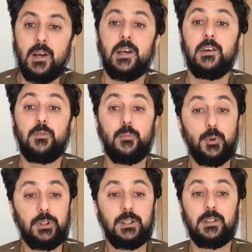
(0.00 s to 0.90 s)
If we
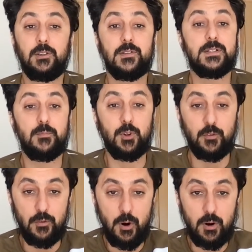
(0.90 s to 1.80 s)
put it into simple
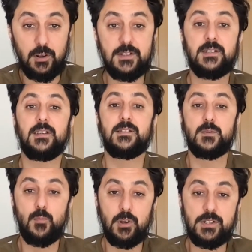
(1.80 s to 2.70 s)
words, it's
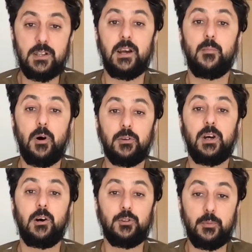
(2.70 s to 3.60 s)
mostly about
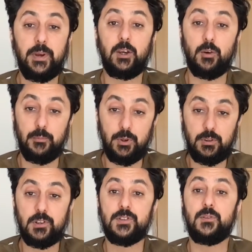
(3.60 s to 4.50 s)
how to make
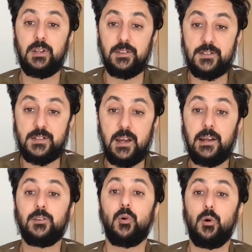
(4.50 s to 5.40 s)
computers to
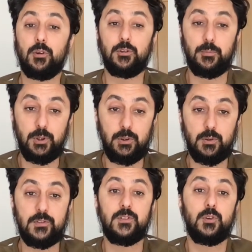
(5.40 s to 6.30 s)
understand or to
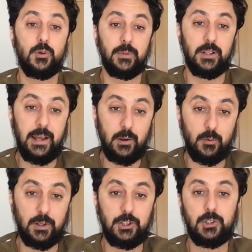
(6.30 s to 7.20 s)
produce human
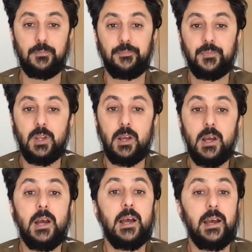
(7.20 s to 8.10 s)
language.
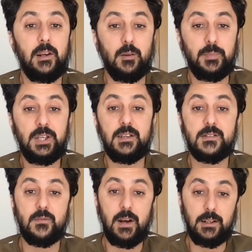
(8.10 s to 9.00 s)
NLP
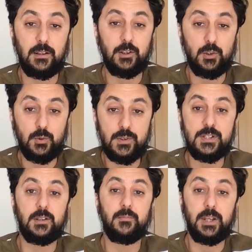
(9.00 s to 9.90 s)
is widely used
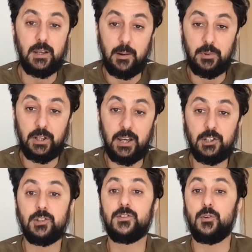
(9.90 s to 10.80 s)
in many
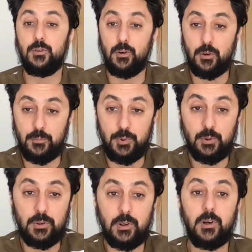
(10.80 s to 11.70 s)
applications on your
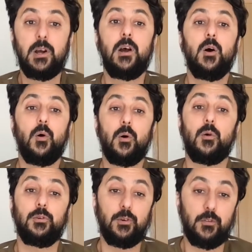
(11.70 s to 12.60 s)
computer or on your